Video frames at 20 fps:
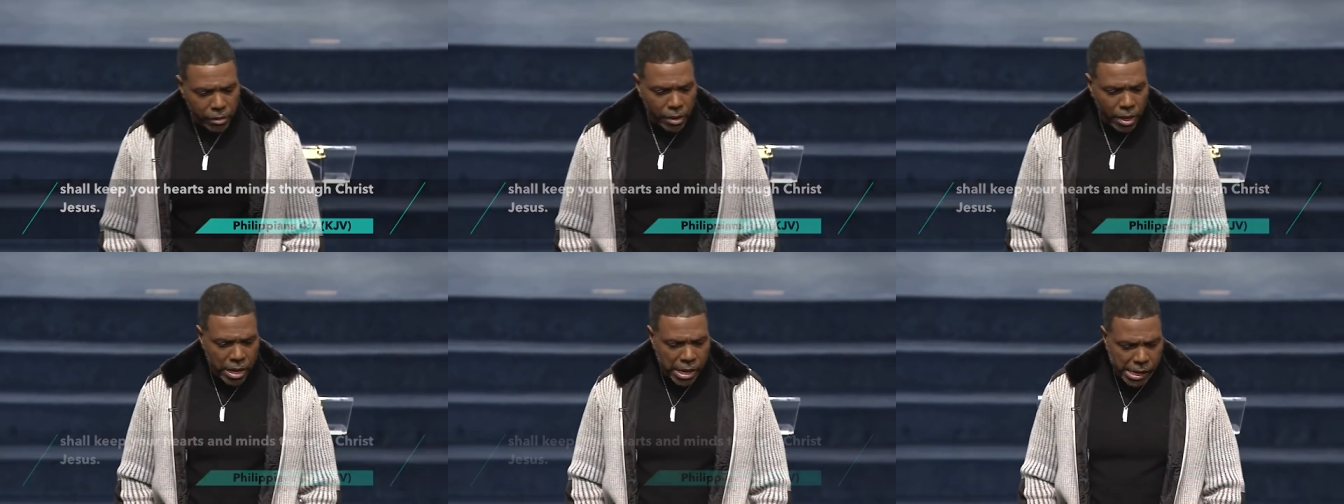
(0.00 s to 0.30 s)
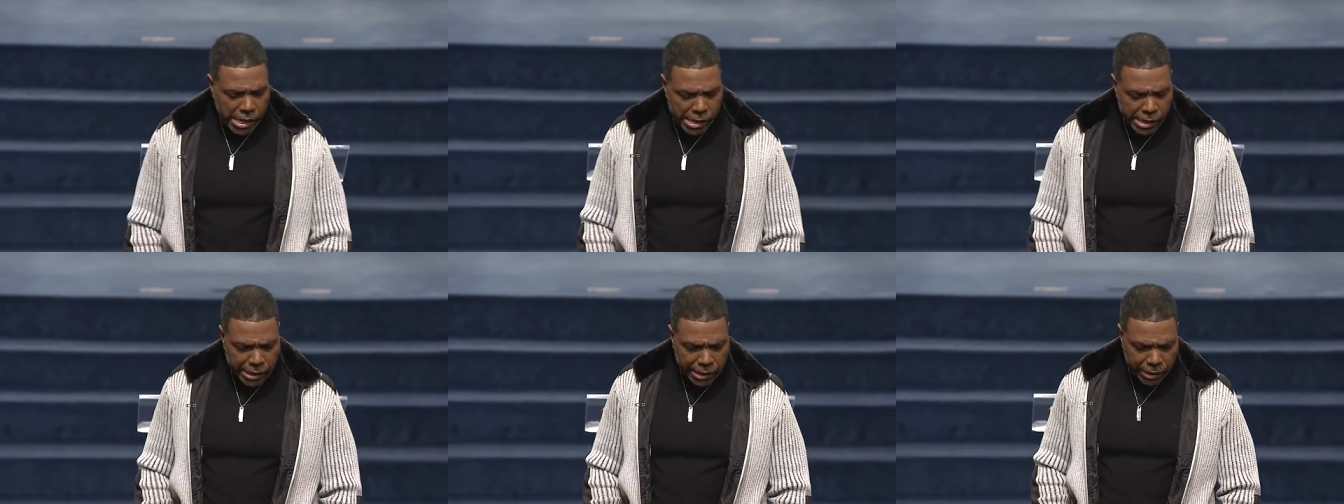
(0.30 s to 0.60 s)

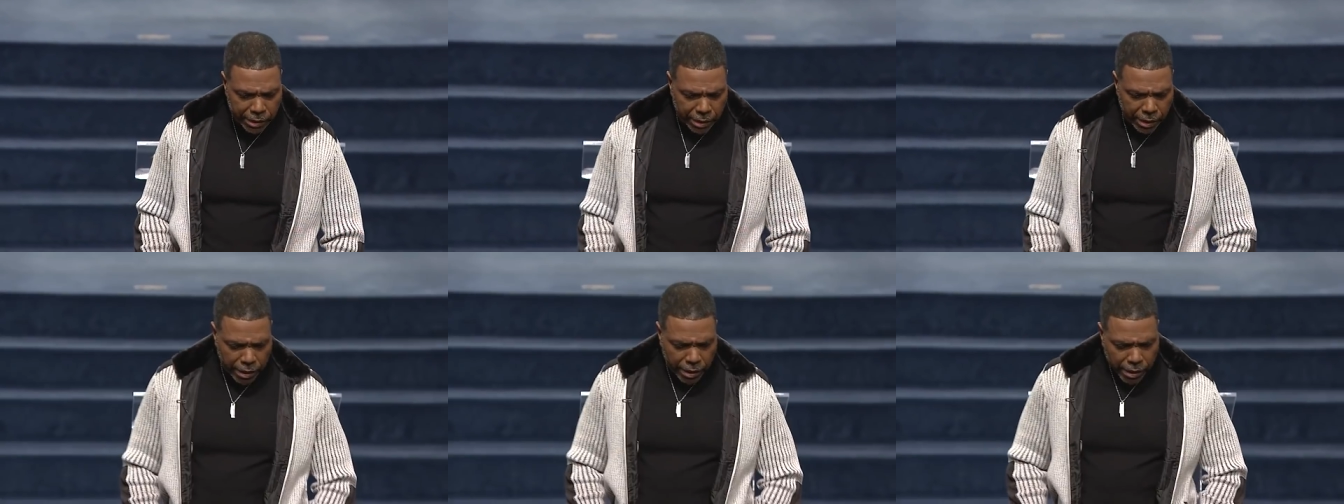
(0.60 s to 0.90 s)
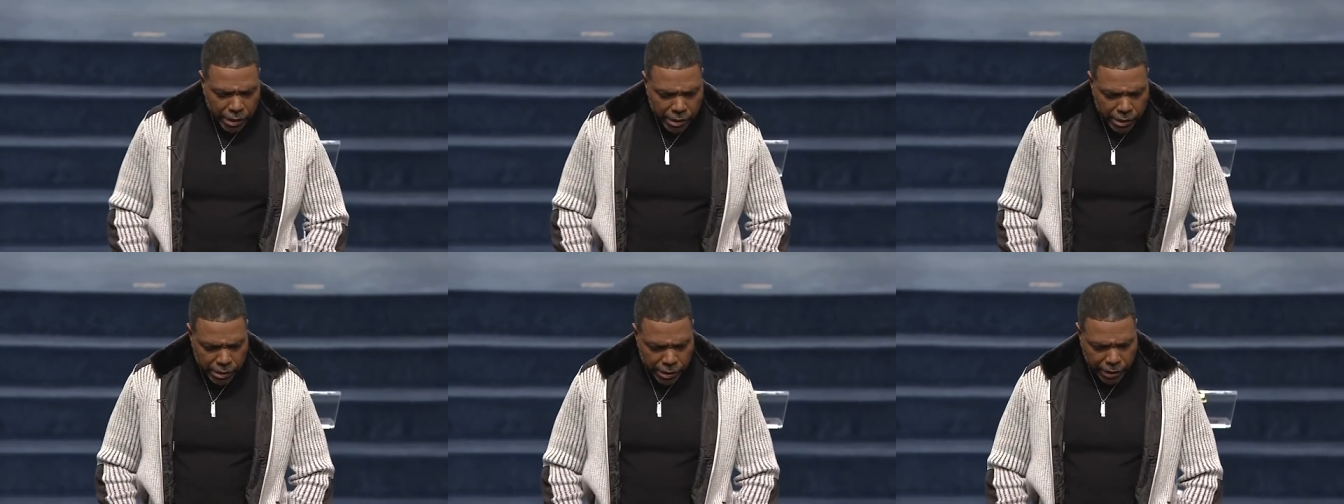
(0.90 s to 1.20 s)
uh,
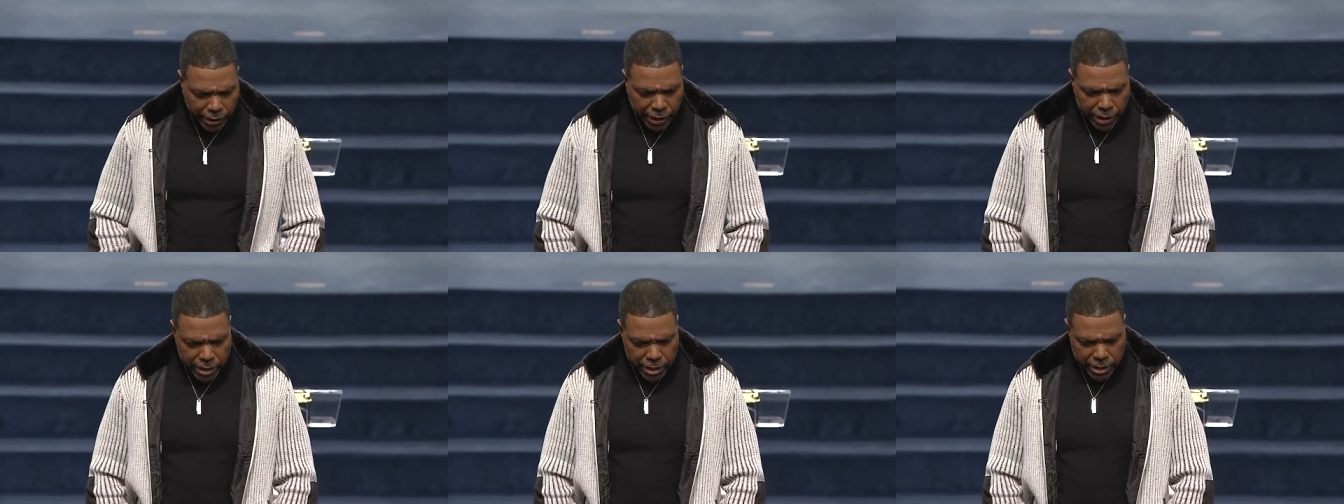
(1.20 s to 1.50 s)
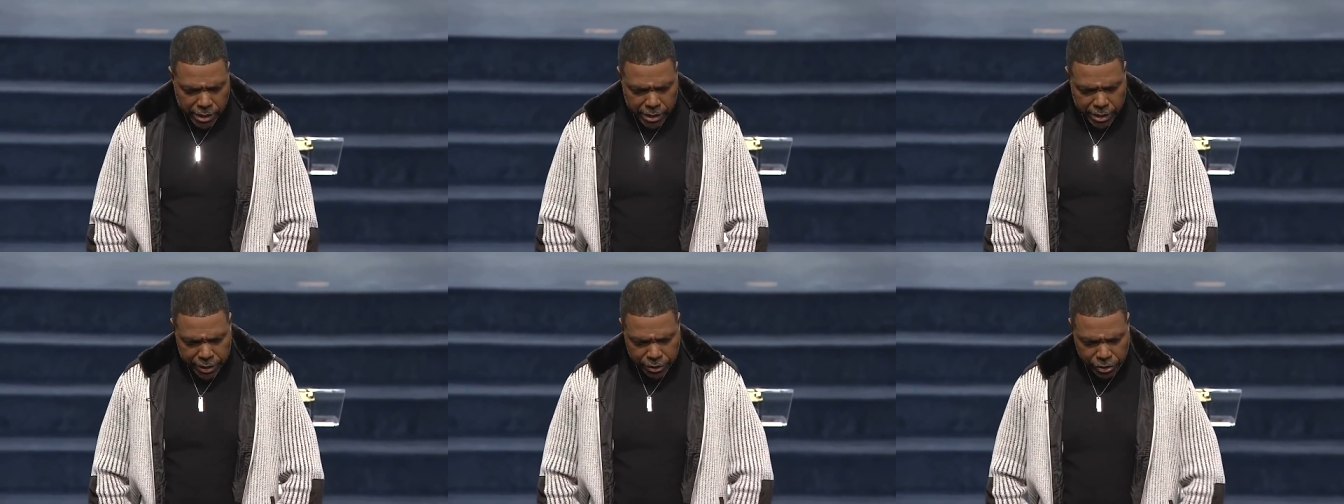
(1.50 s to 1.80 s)
look
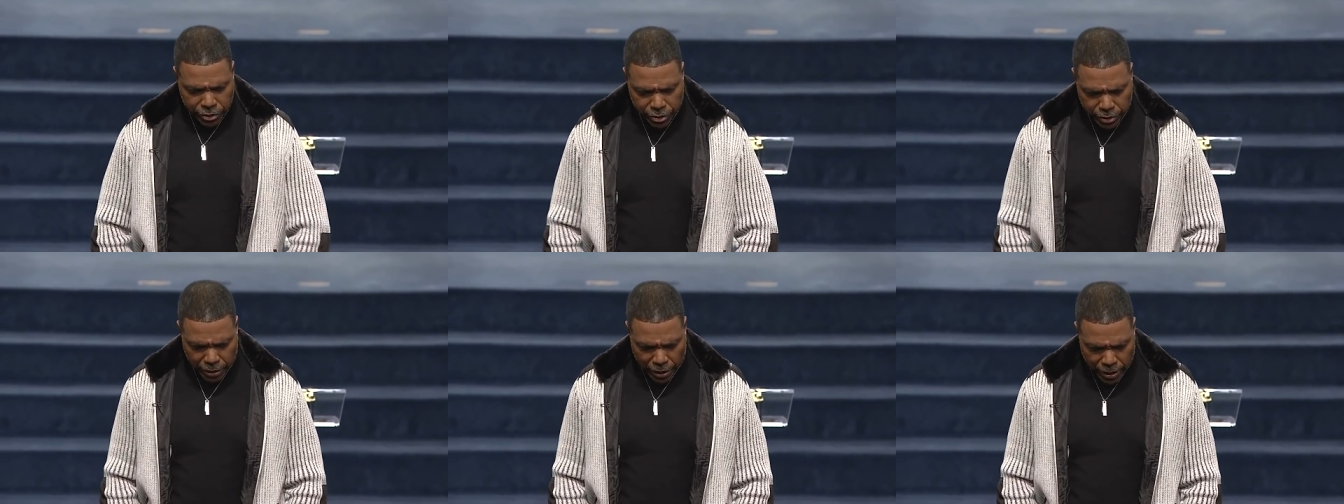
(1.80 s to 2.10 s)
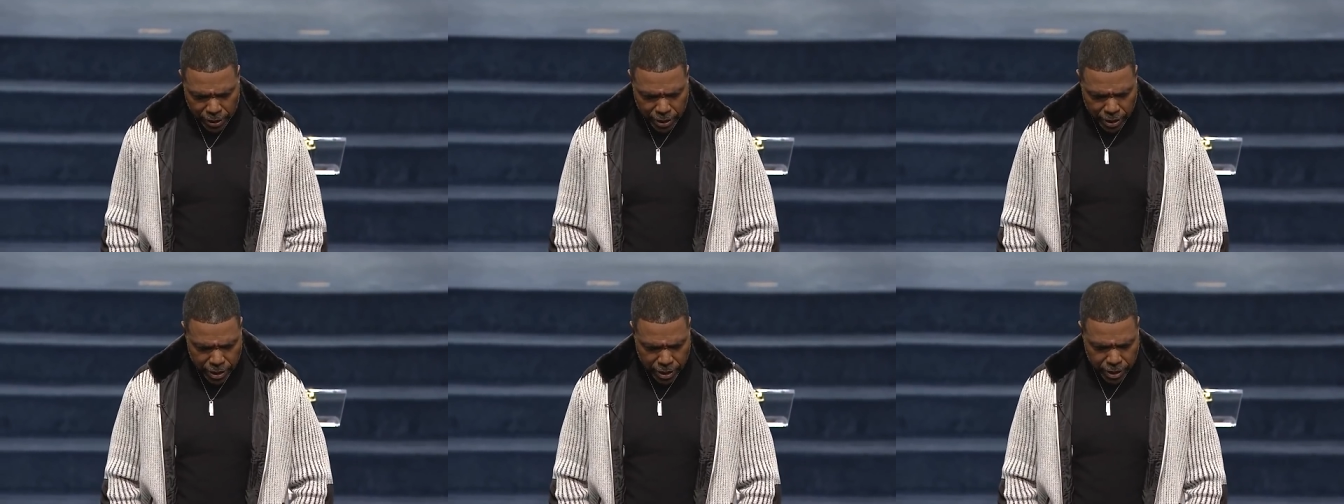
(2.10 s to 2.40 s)
at this
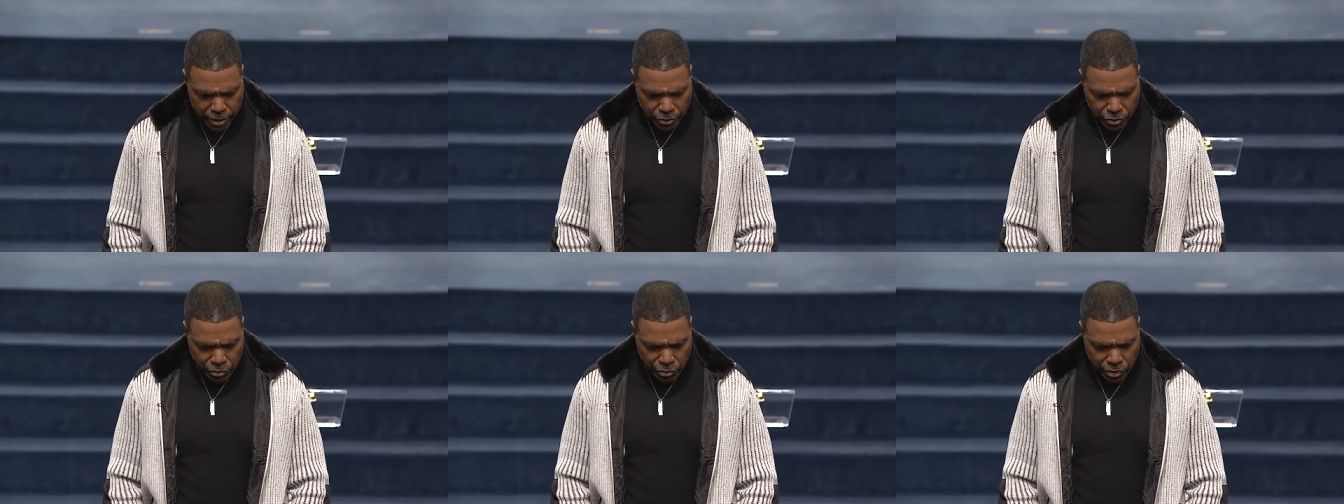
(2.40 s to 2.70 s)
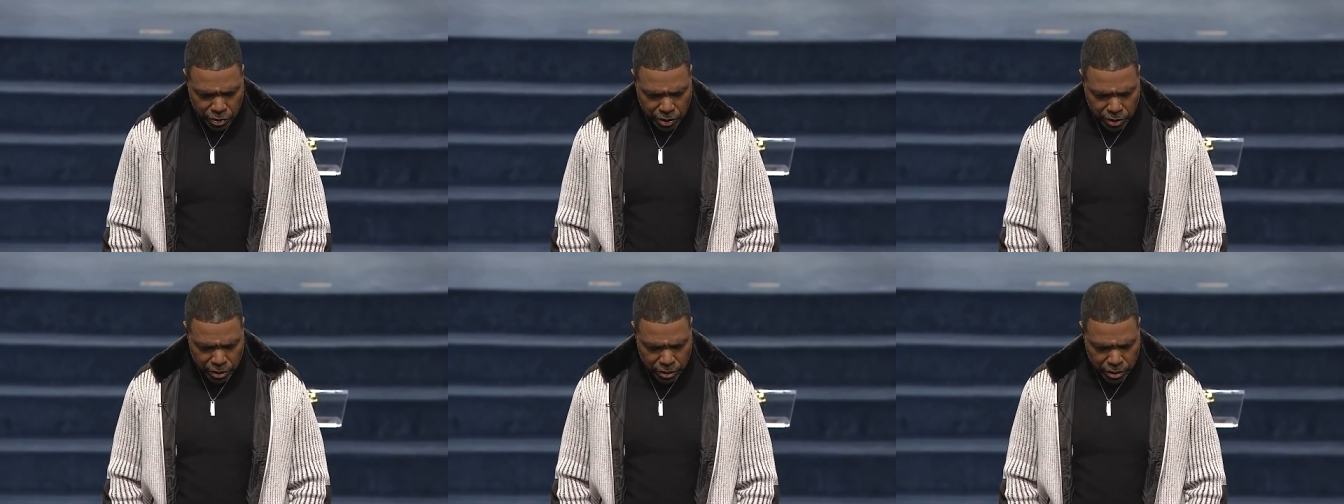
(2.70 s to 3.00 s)
uh, through
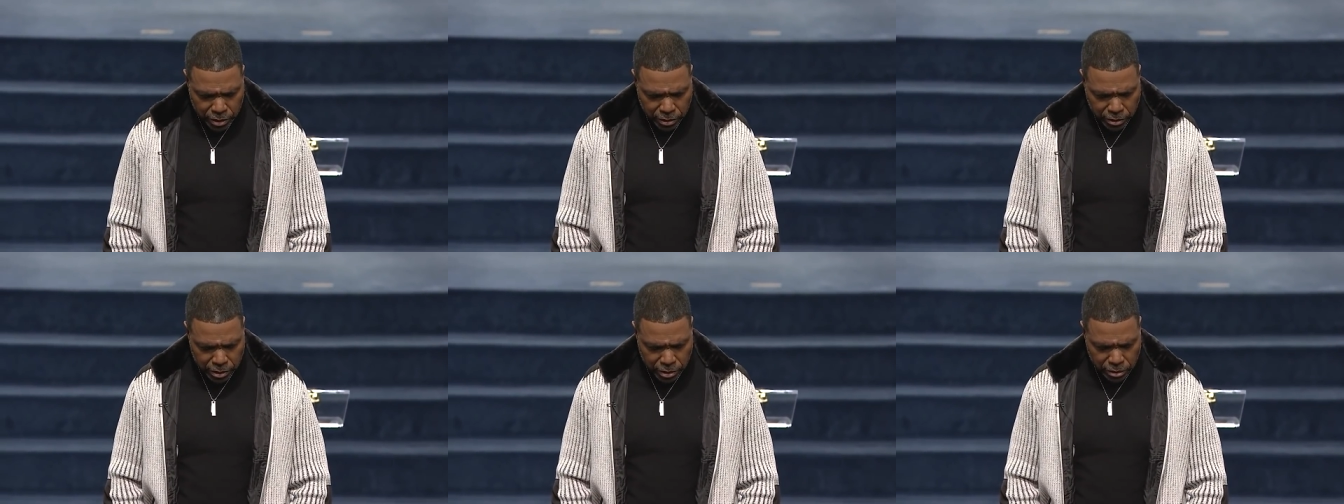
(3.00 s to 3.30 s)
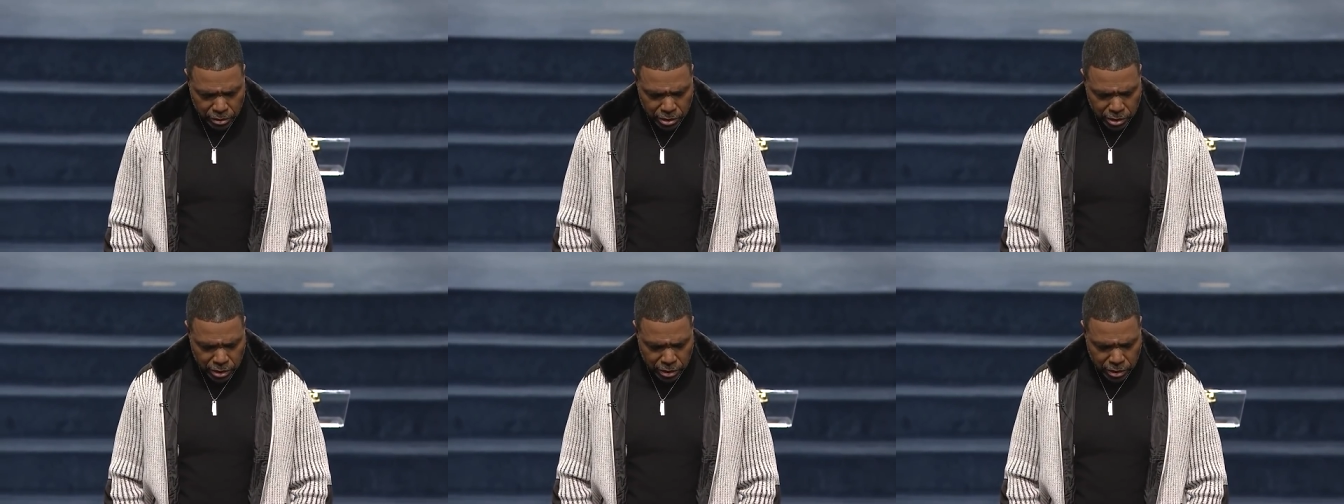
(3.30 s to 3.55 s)
the, look, let's,